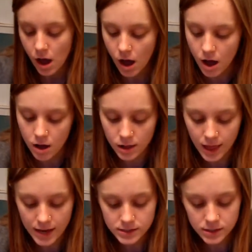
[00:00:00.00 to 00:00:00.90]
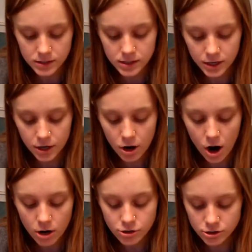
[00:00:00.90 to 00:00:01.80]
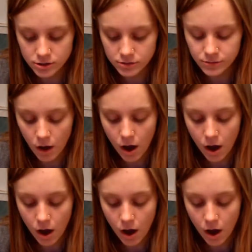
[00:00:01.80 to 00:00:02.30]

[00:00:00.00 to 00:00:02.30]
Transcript: elastics here are just